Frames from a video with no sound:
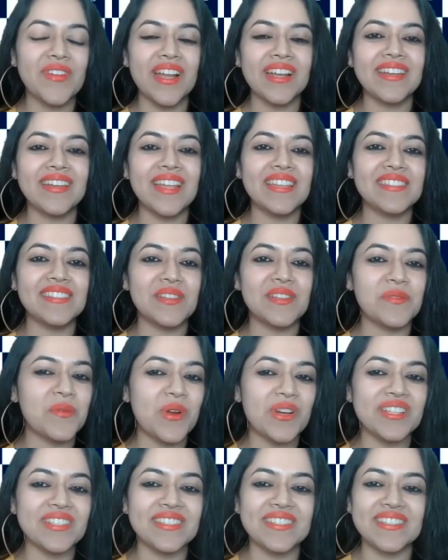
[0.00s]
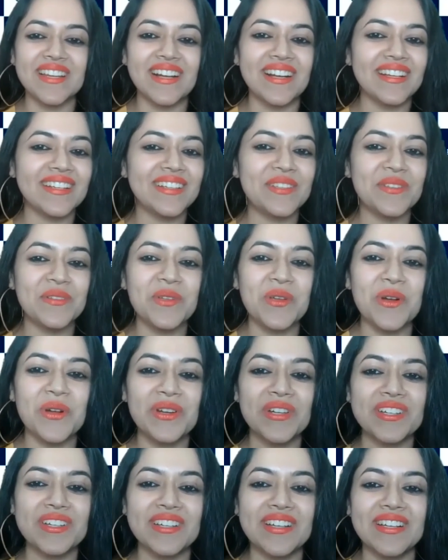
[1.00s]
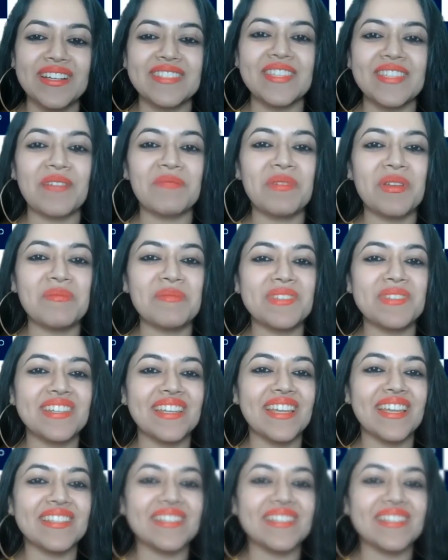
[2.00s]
Fantastic. What a start to your segment, Mr.